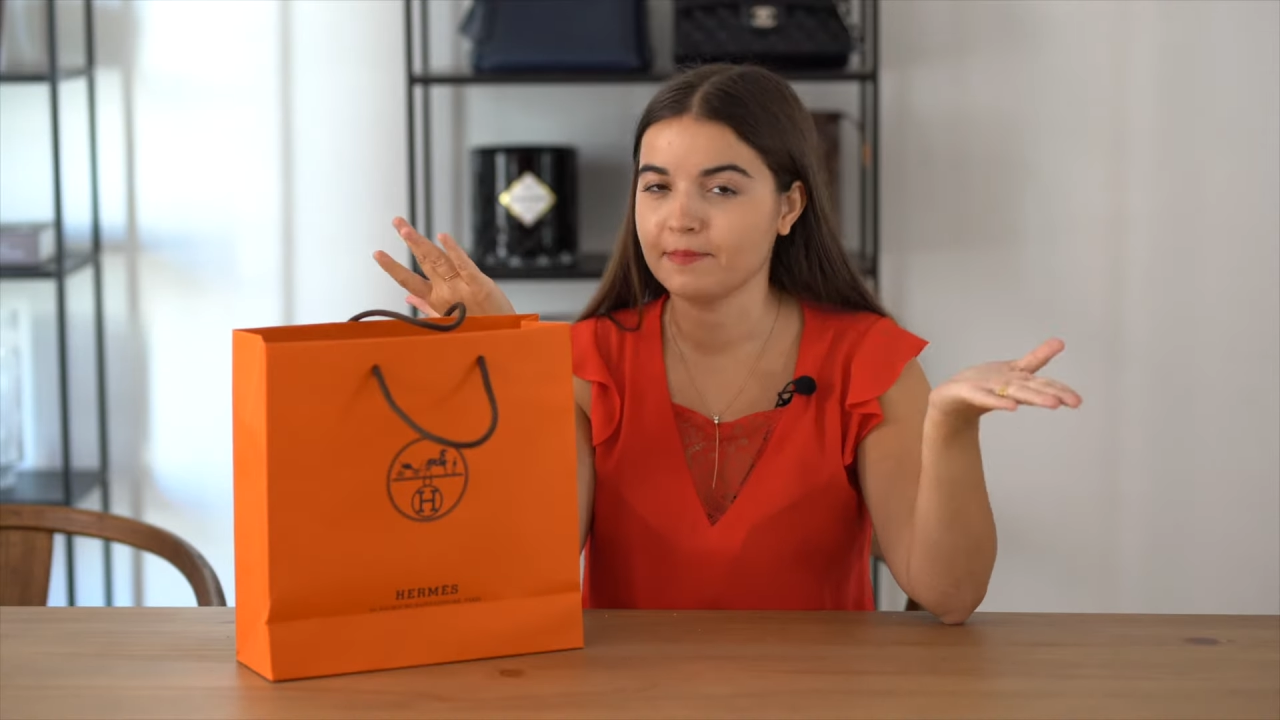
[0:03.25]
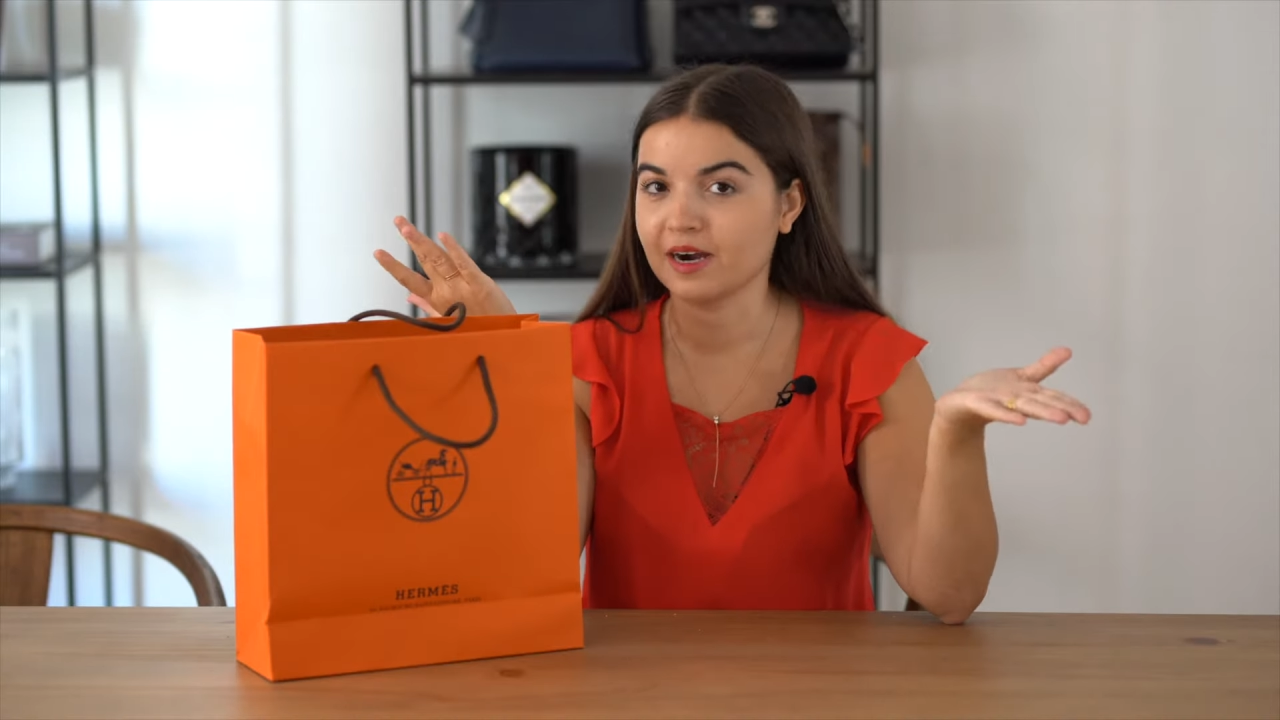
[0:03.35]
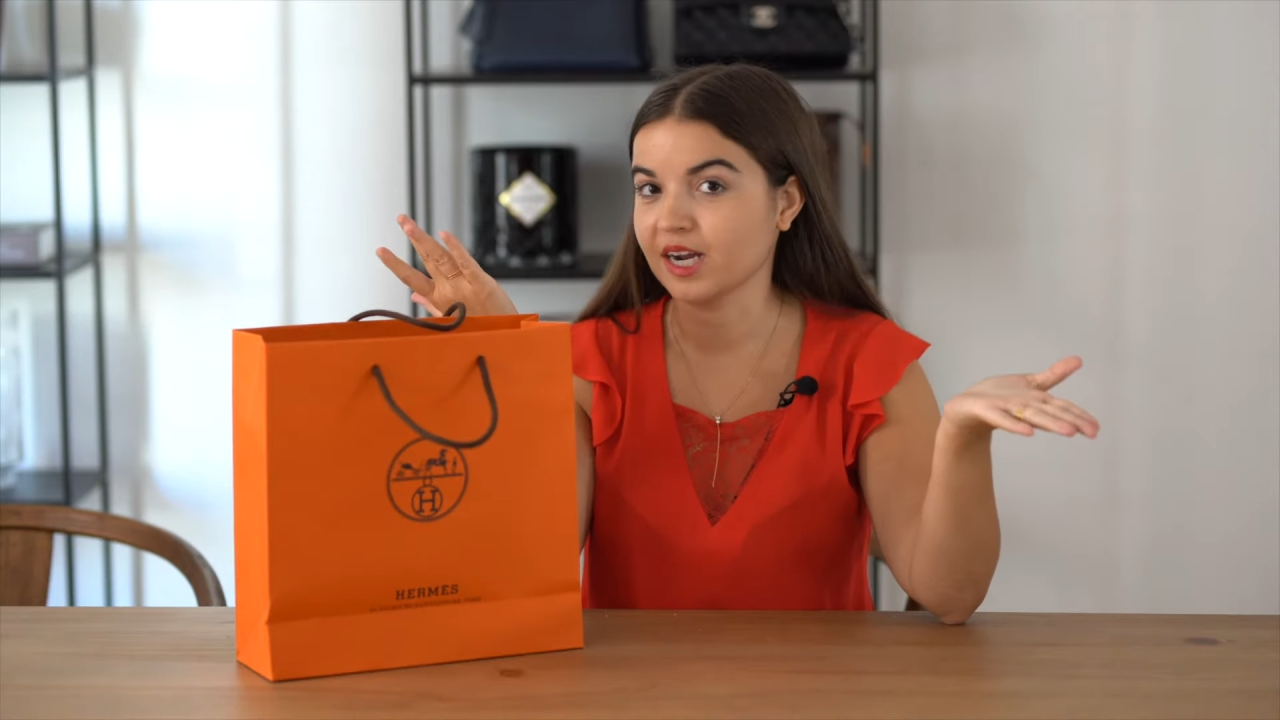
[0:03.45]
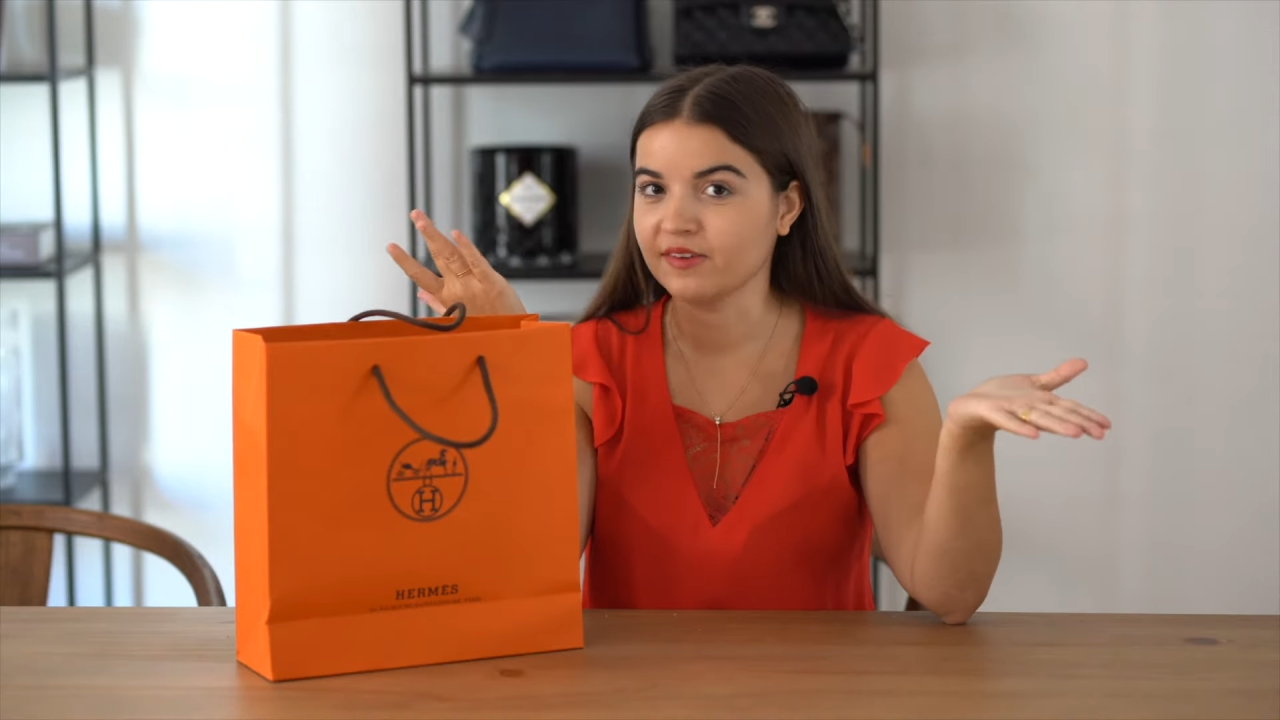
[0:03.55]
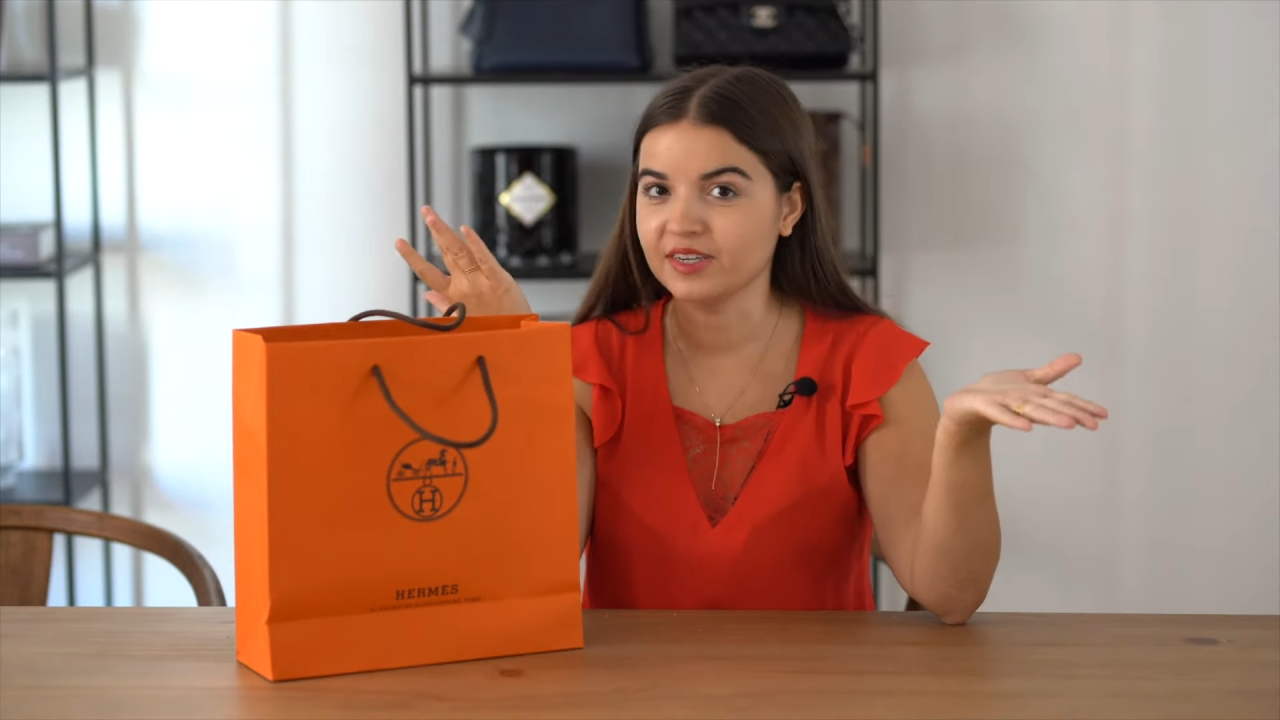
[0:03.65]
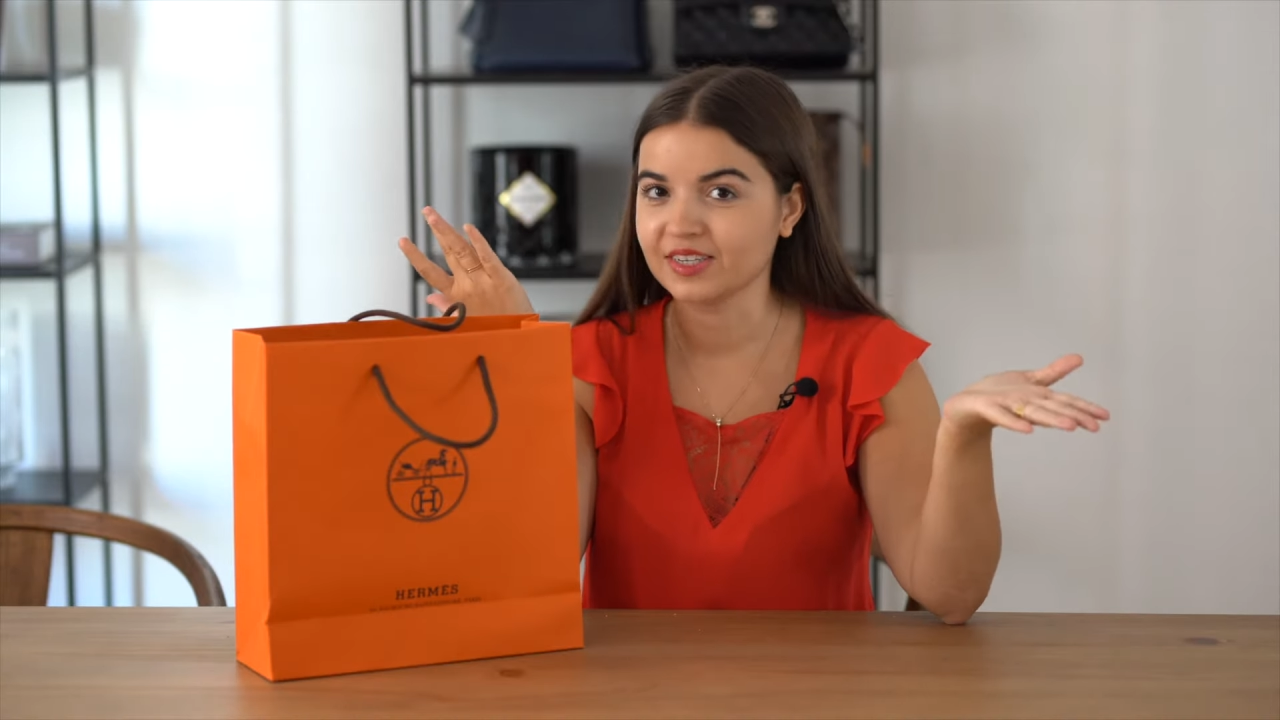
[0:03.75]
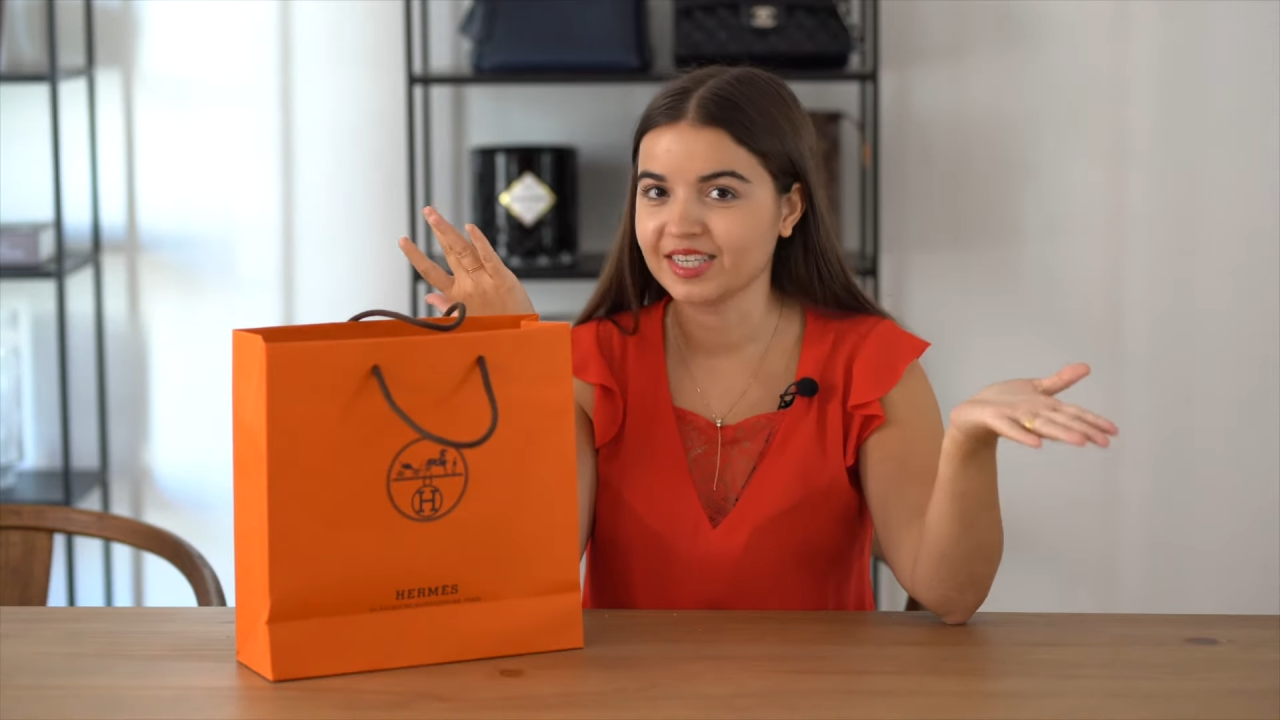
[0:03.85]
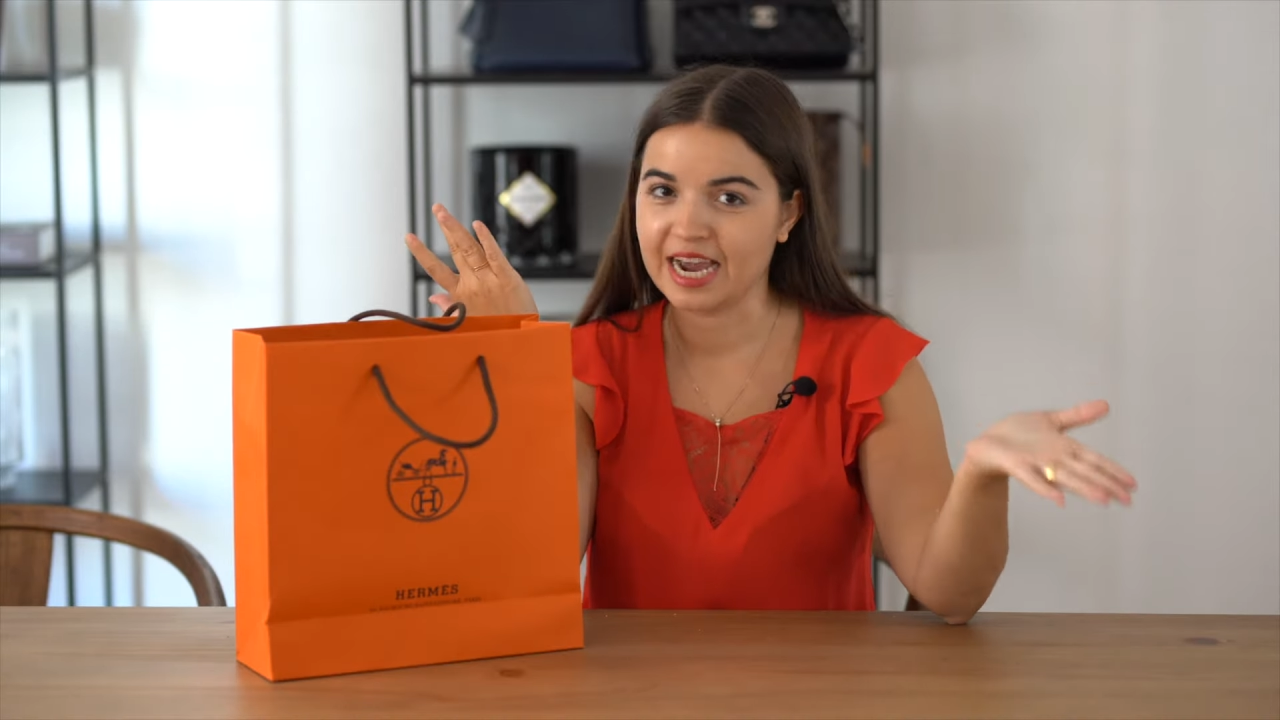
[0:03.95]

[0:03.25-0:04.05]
Margavalux